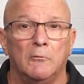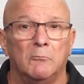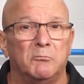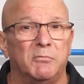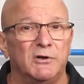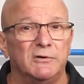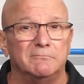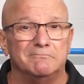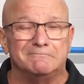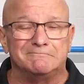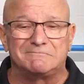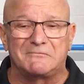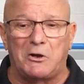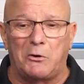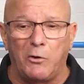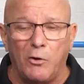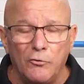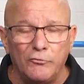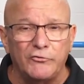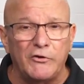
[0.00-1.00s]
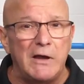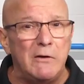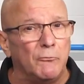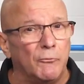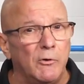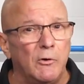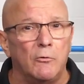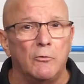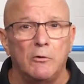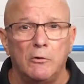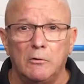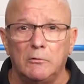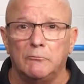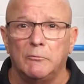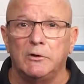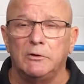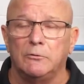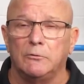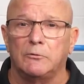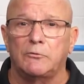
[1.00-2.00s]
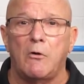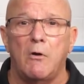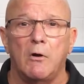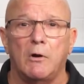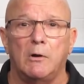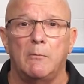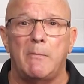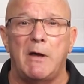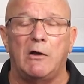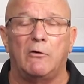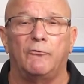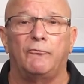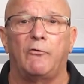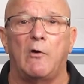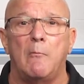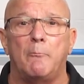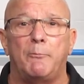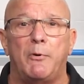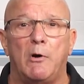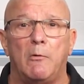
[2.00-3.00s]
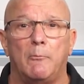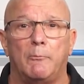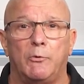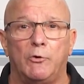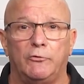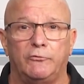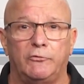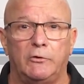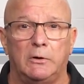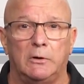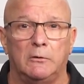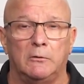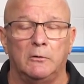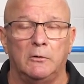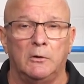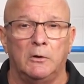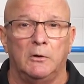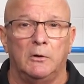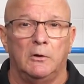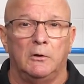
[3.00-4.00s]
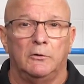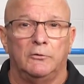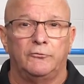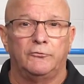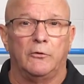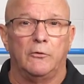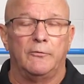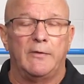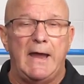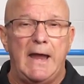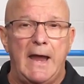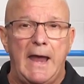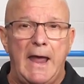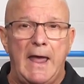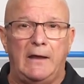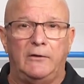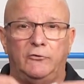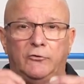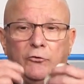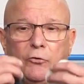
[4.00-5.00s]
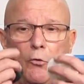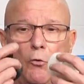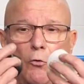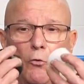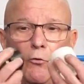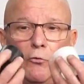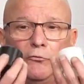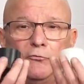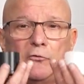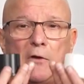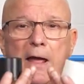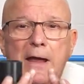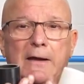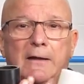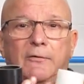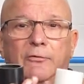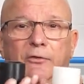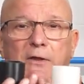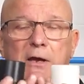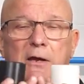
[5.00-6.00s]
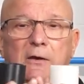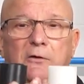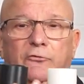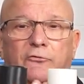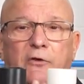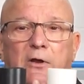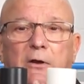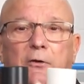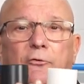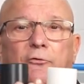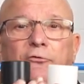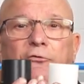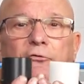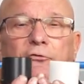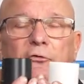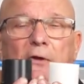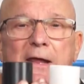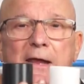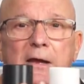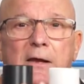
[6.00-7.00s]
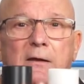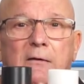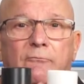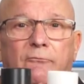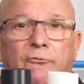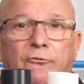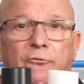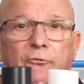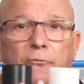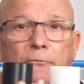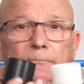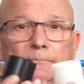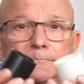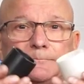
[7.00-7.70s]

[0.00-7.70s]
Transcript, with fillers: but close ain't real good when you're talking about a front pump bushing. So they had tools like these that are sleeves.